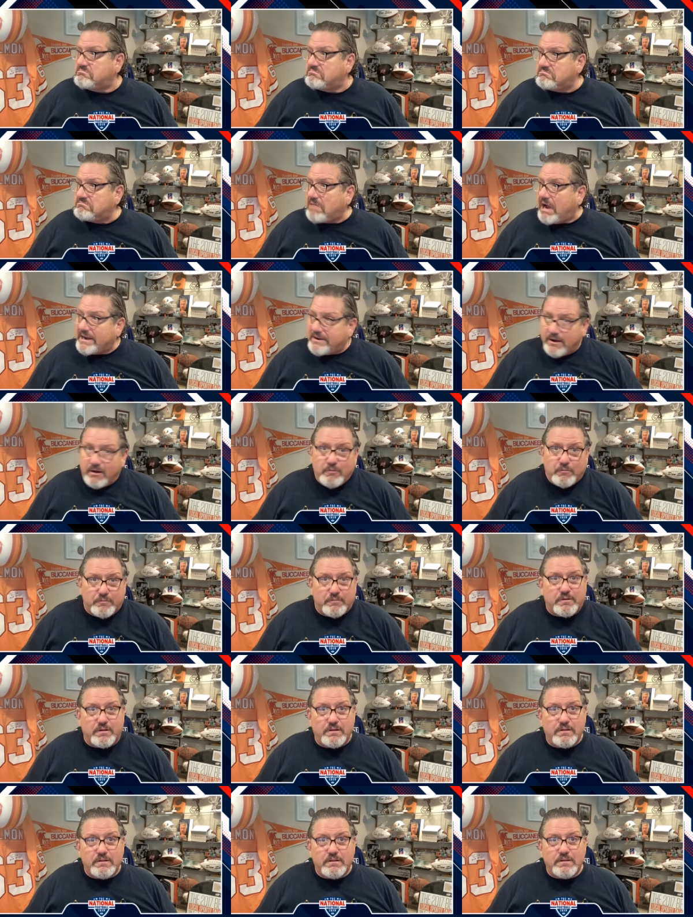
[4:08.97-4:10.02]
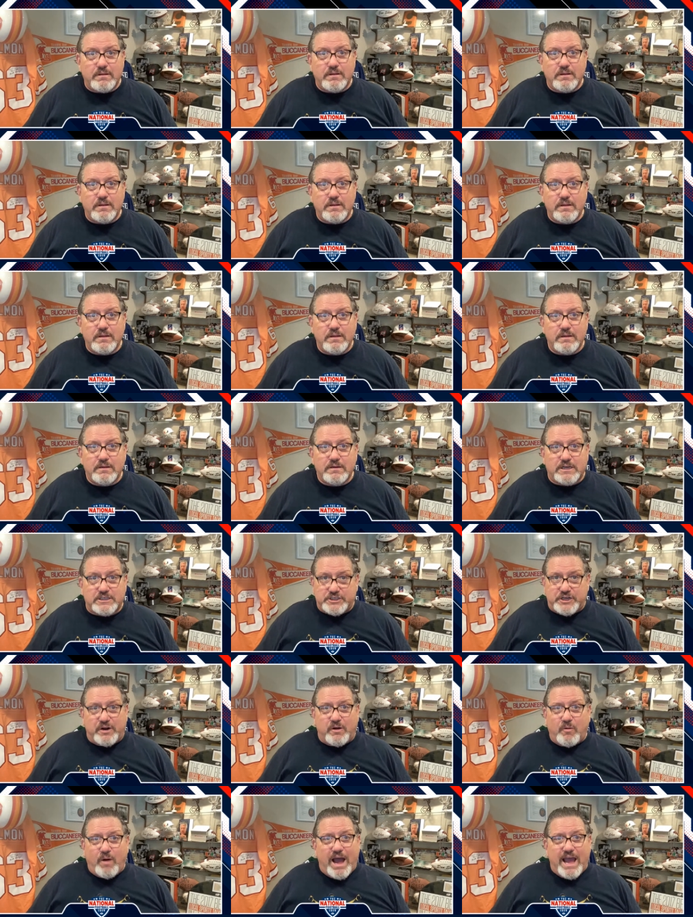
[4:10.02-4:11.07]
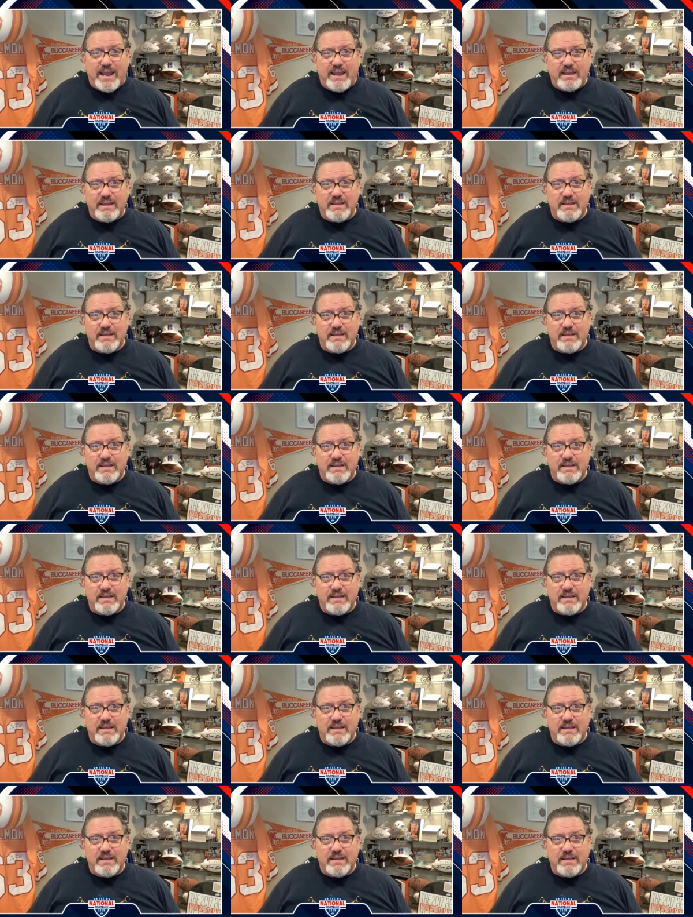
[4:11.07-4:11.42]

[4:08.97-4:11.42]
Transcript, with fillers: I don't. Because you know why?